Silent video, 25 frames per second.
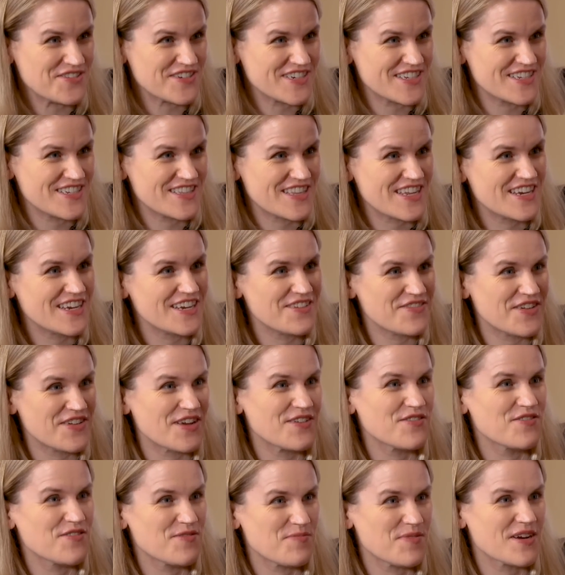do it. They didn't even
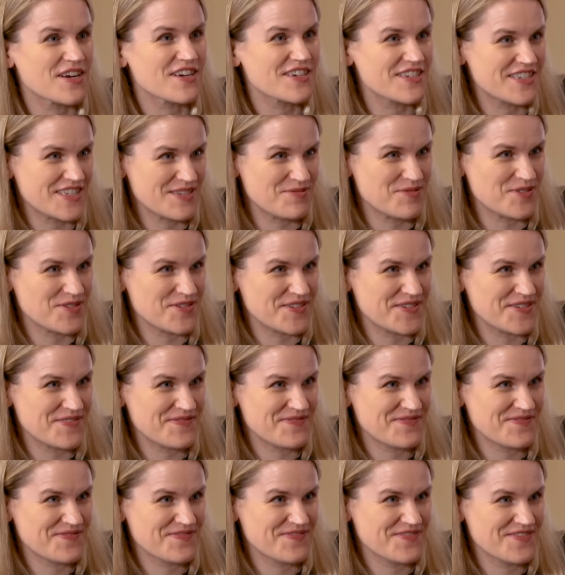have an American team do it.
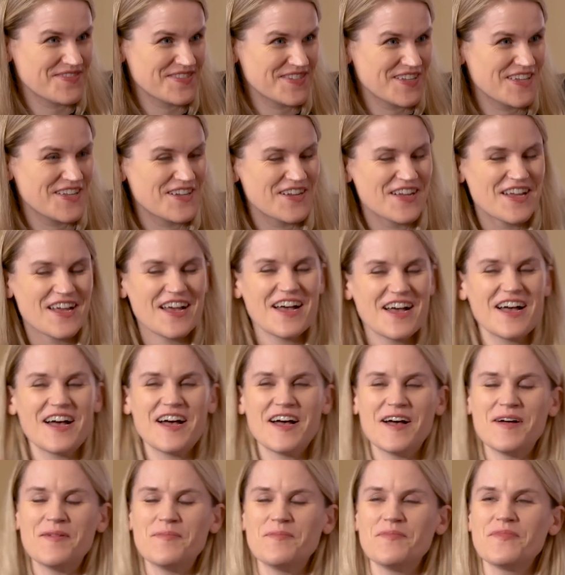
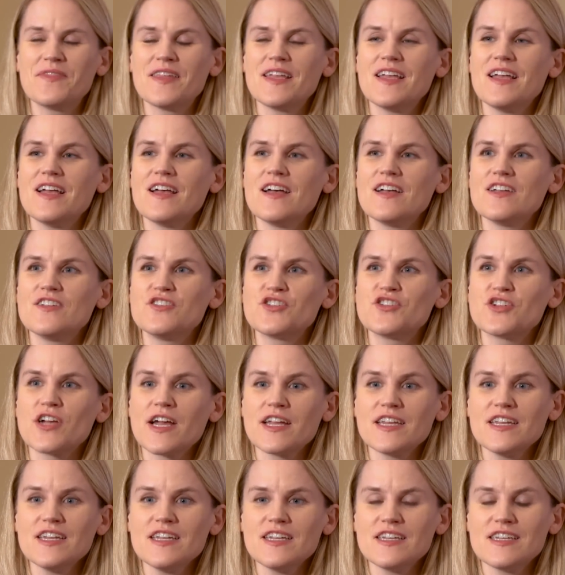Um,
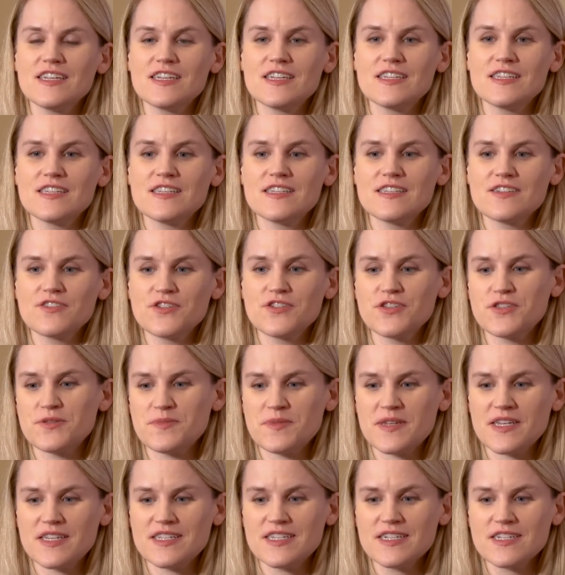China is, or excuse
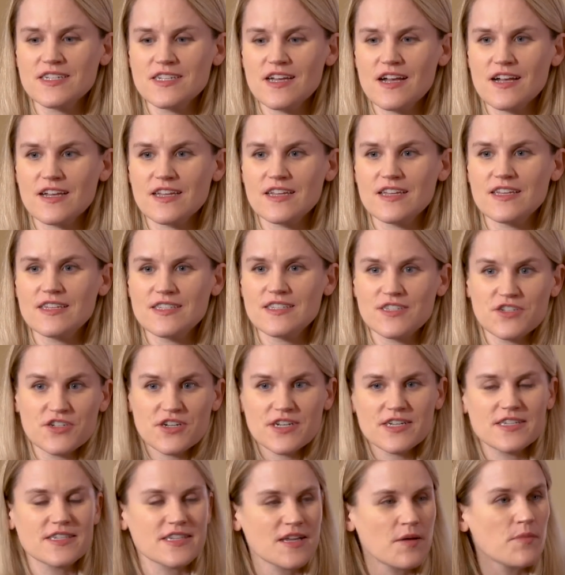me, TikTok is a
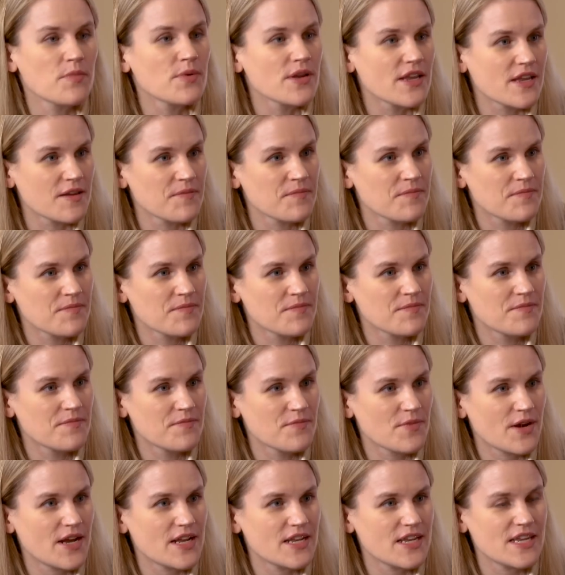Chinese company,
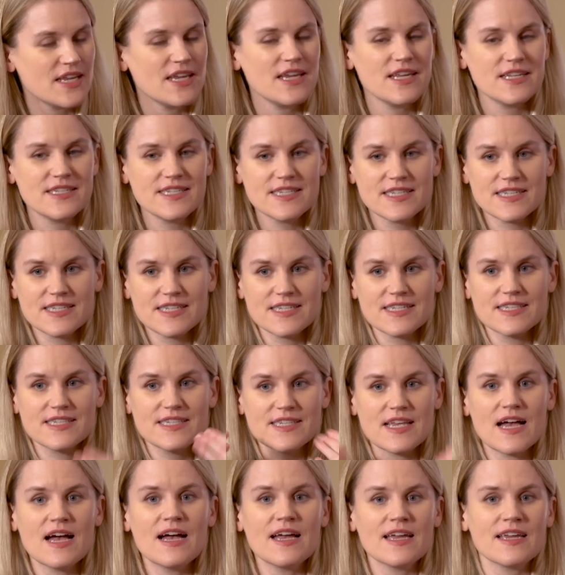right? It's
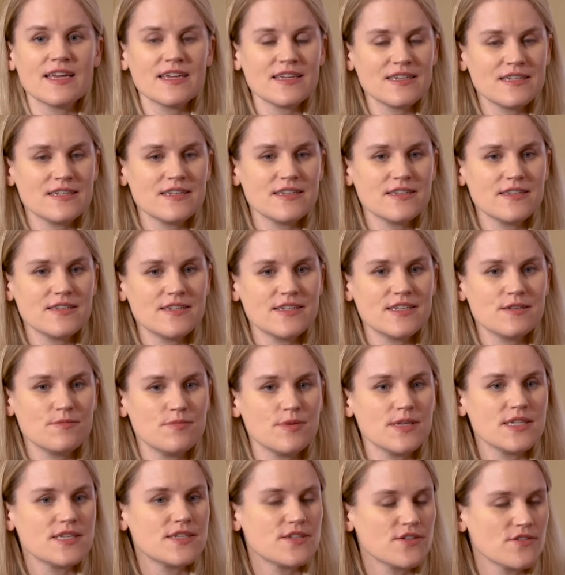designed to
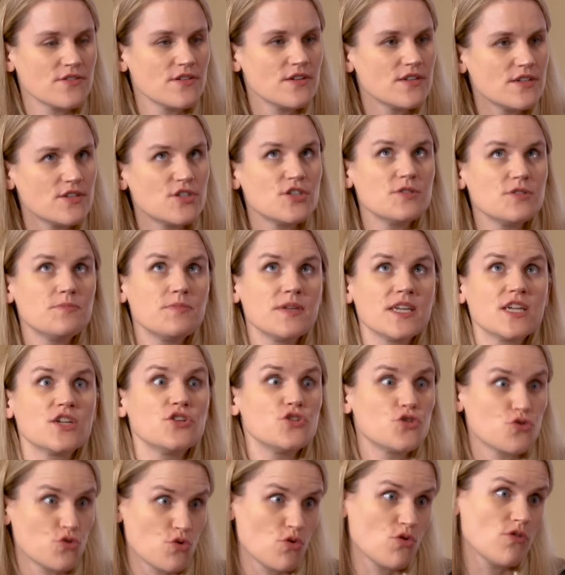be to be
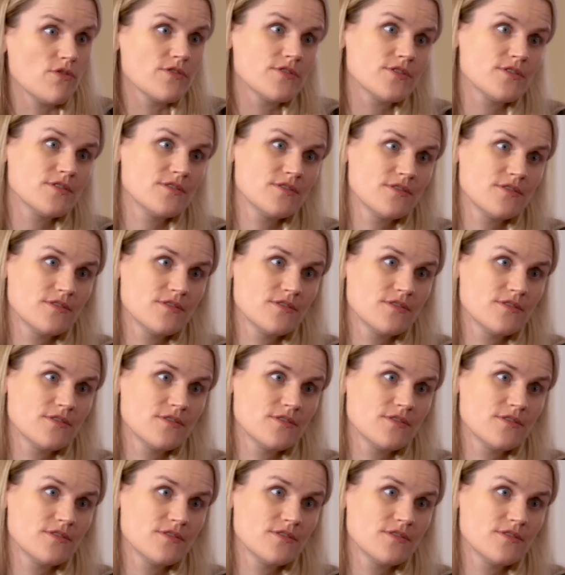controlled